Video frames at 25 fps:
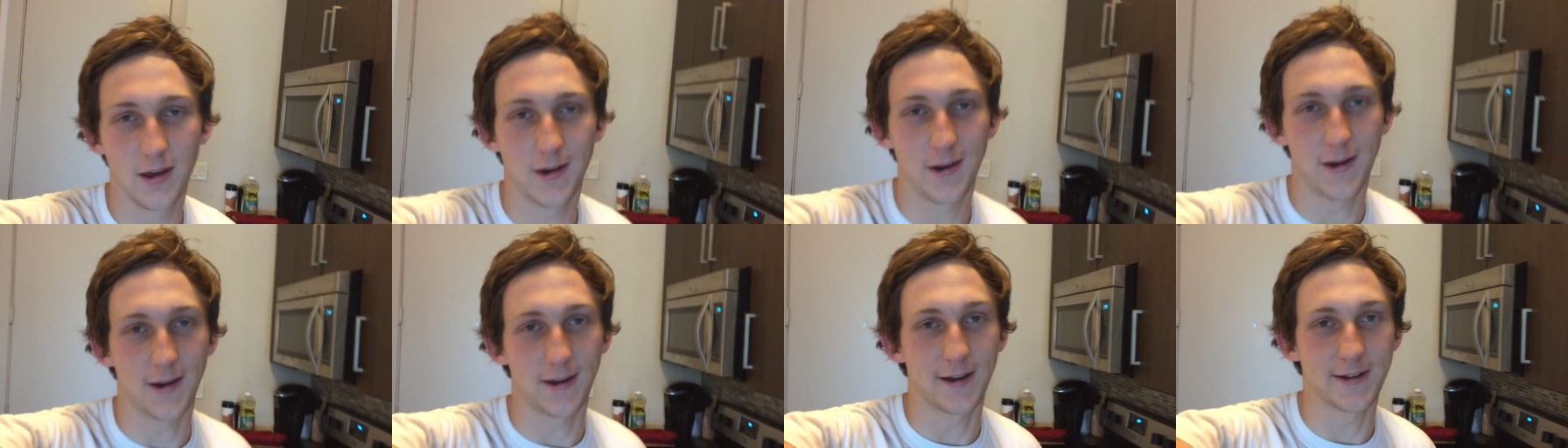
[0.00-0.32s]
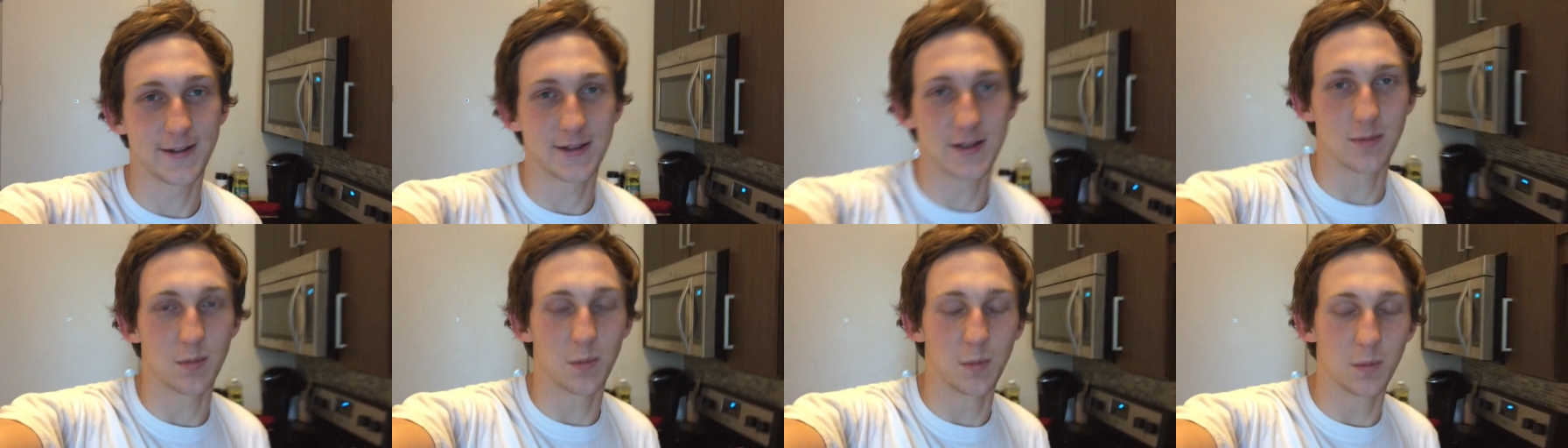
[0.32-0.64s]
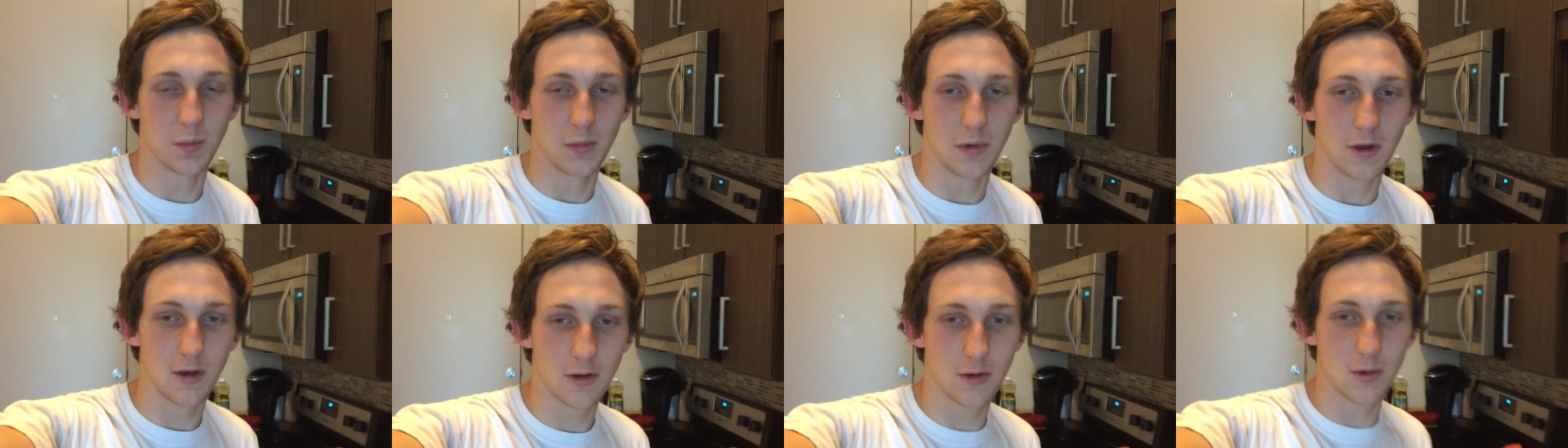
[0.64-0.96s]
I got
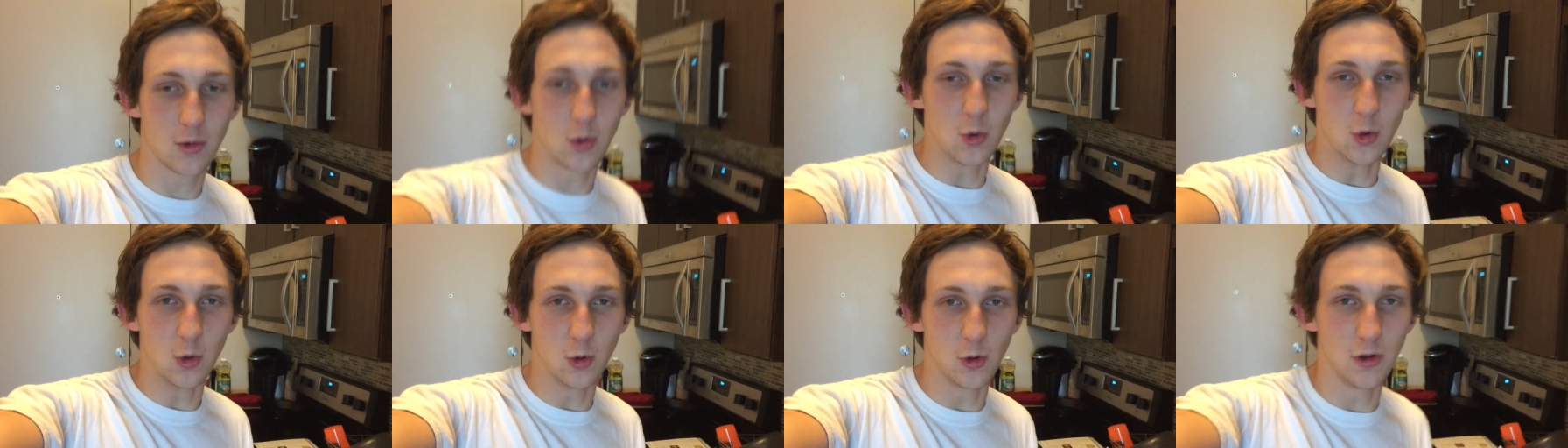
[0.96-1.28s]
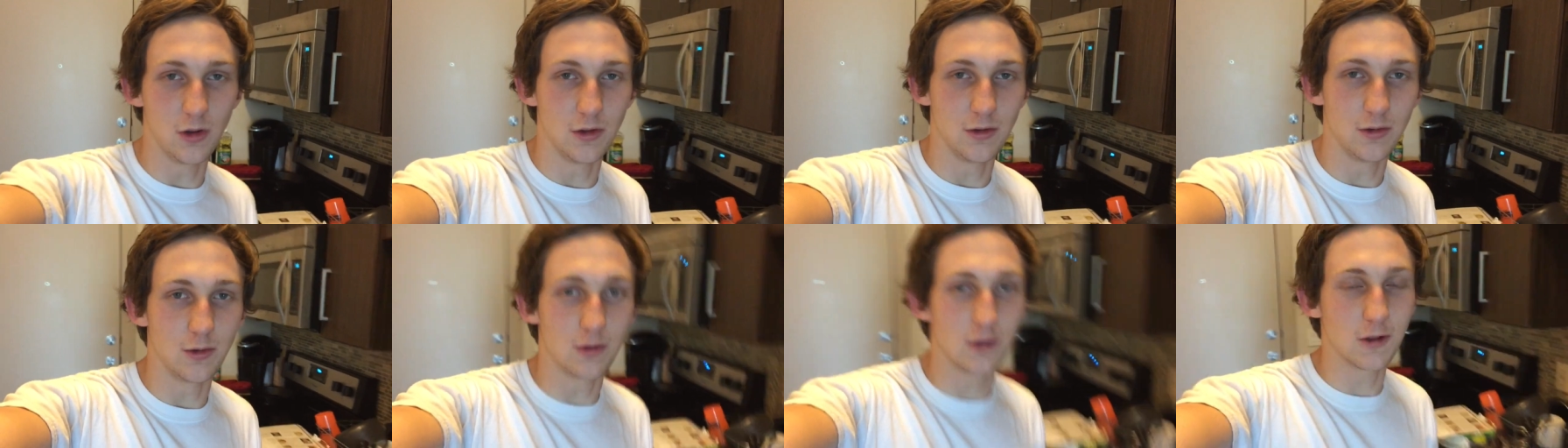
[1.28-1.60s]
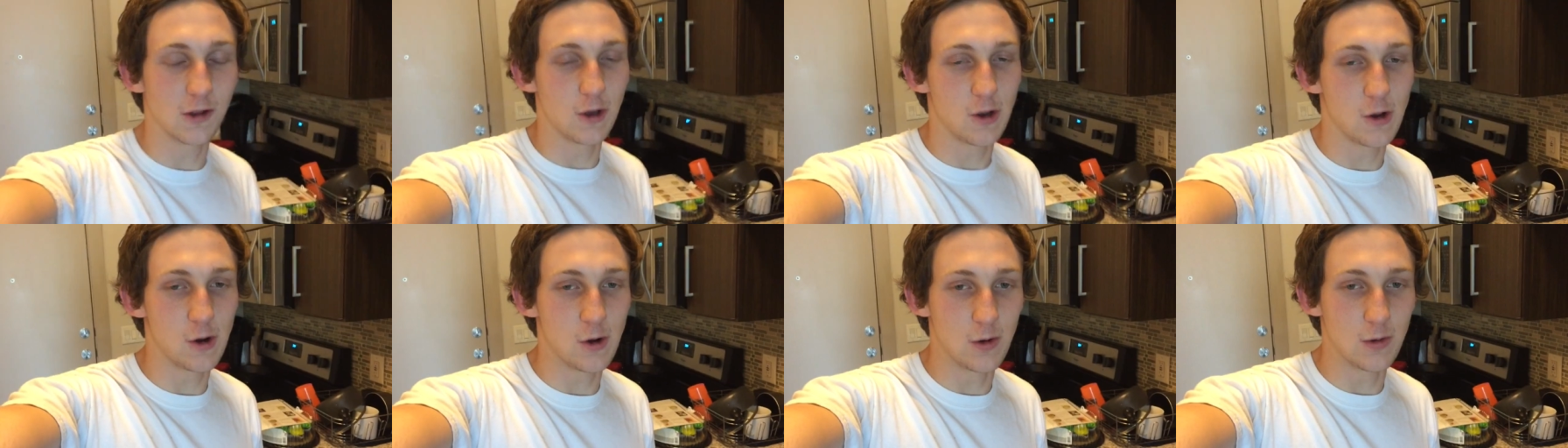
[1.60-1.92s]
some cool new
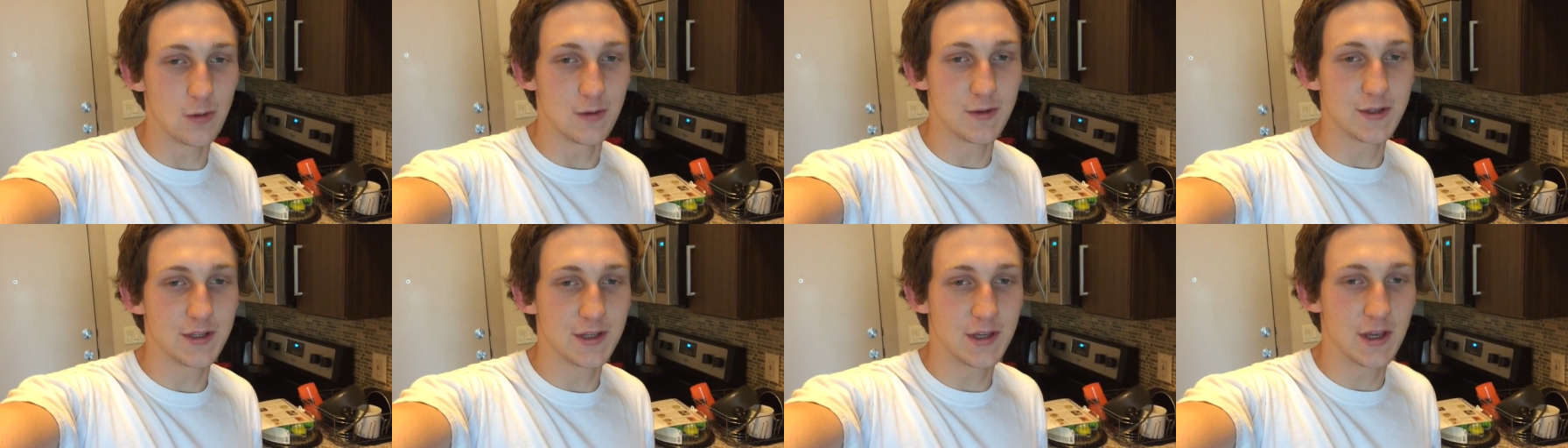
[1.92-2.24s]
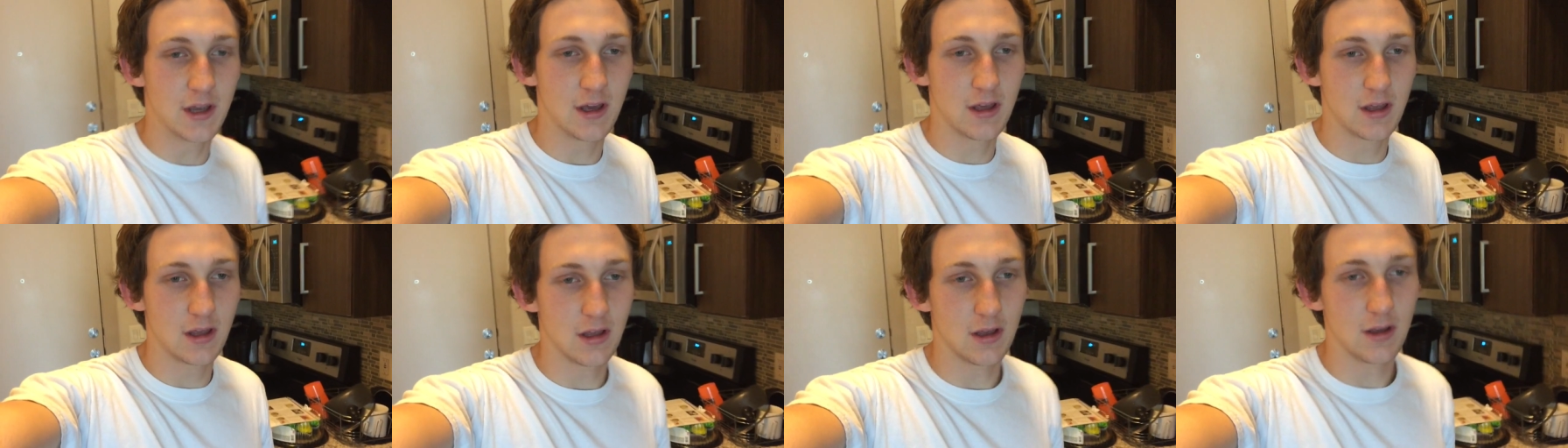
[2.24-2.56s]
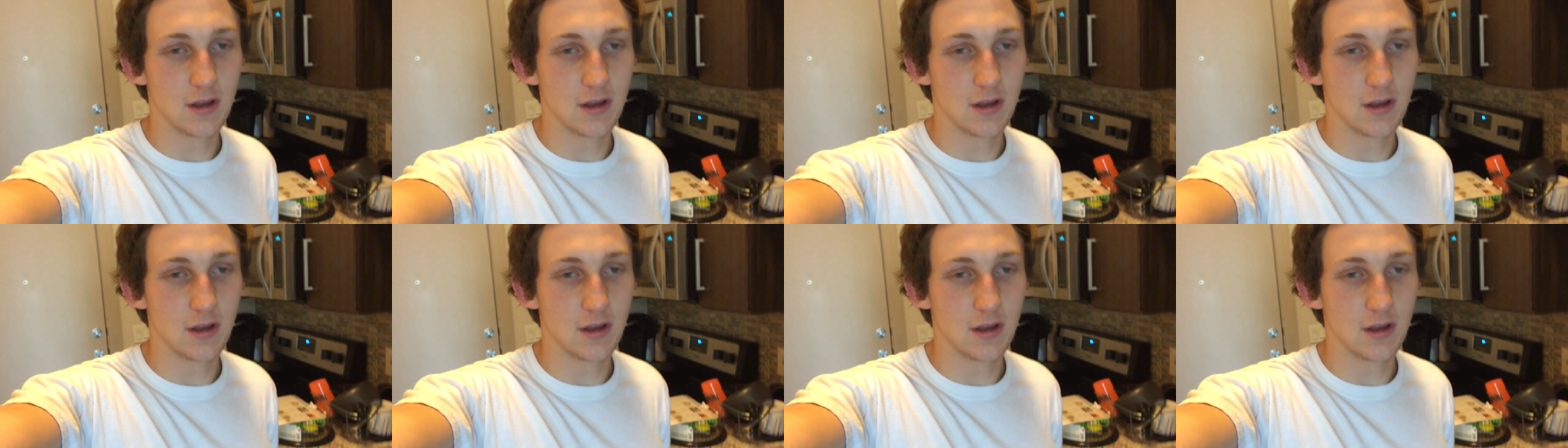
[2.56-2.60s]
clothes.